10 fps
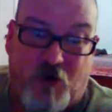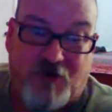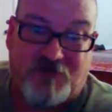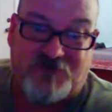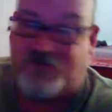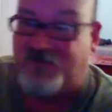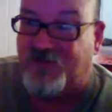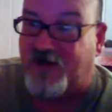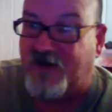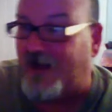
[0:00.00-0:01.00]
so they
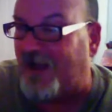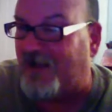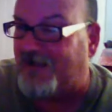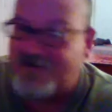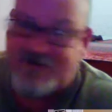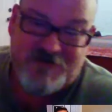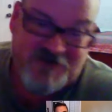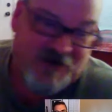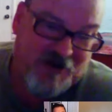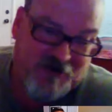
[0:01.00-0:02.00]
thought, ah, you
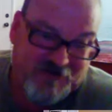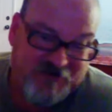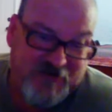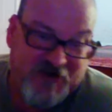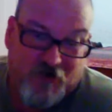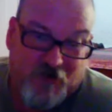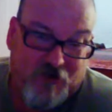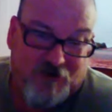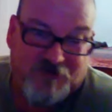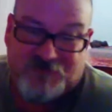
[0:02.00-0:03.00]
know, it'll be
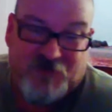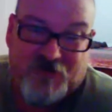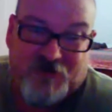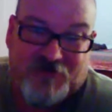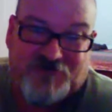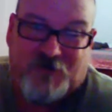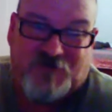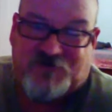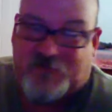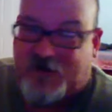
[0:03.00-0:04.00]
cool. There's a brewery in Tarpon
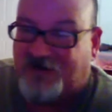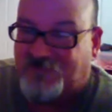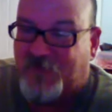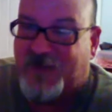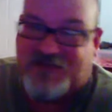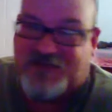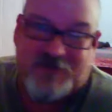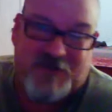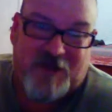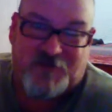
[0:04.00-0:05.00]
Springs. We'll pick them
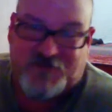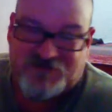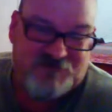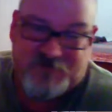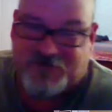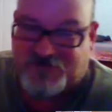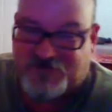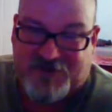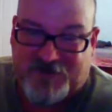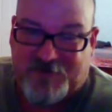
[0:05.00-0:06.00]
up and distribute them a
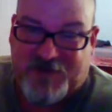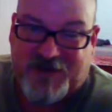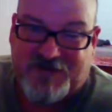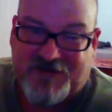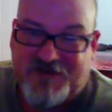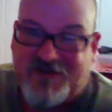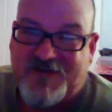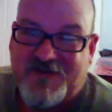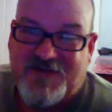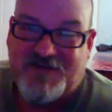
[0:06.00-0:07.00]
little bit.
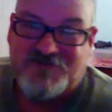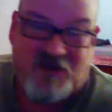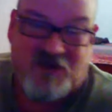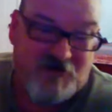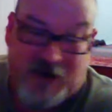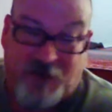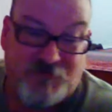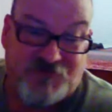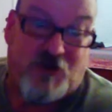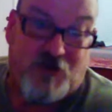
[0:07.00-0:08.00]
So I was
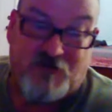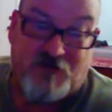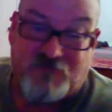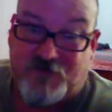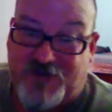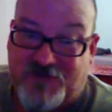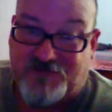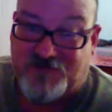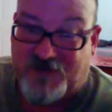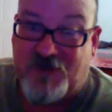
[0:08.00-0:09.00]
all over it because
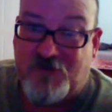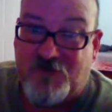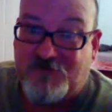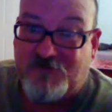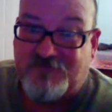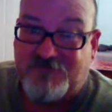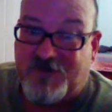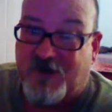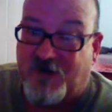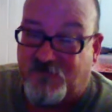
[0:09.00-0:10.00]
I knew,
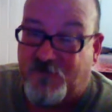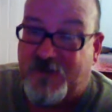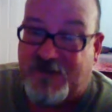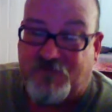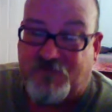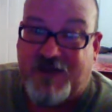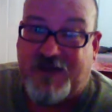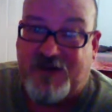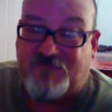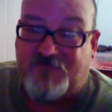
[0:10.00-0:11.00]
you know, if we if we could
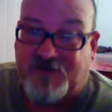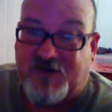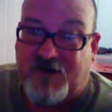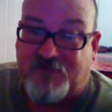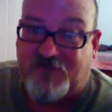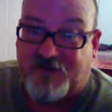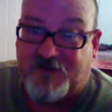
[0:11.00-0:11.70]
hit Philadelphia,